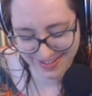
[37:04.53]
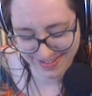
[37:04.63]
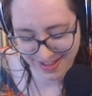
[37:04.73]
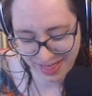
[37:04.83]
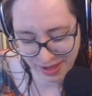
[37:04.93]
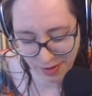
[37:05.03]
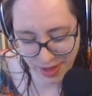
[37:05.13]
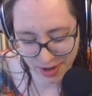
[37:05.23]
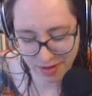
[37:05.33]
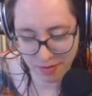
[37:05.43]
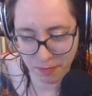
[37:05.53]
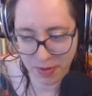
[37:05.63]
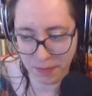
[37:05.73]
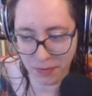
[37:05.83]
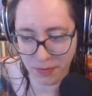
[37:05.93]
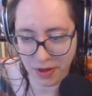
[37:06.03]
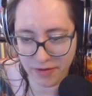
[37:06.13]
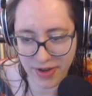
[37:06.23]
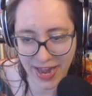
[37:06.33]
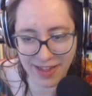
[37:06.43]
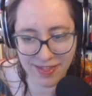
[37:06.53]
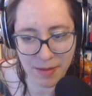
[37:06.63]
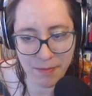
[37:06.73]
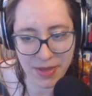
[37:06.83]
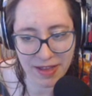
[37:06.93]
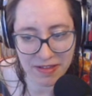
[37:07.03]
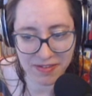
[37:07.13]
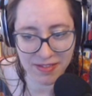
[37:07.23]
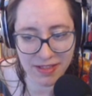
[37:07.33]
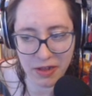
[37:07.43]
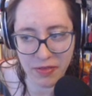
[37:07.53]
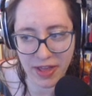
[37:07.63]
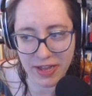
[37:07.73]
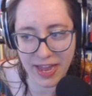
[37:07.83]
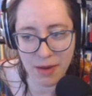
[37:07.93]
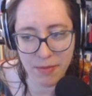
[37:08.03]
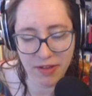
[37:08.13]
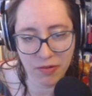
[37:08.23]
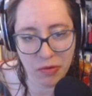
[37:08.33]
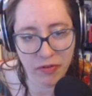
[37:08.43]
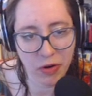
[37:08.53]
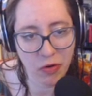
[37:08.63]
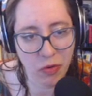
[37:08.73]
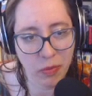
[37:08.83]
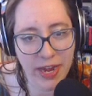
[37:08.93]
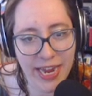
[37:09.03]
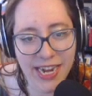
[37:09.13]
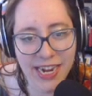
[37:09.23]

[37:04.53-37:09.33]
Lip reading: I think a lot of people often hate them because that they can be sort of hard to write.